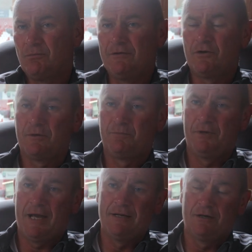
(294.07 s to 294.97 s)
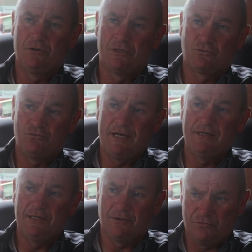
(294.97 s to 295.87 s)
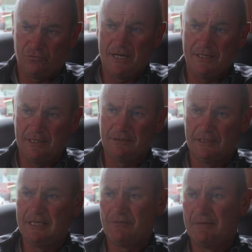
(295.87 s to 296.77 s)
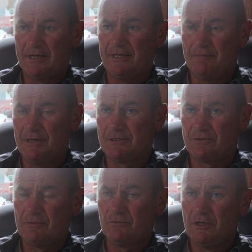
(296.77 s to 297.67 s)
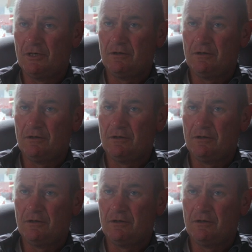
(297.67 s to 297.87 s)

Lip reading: We've got a behind closed friendly on Friday to give them 90 minutes, and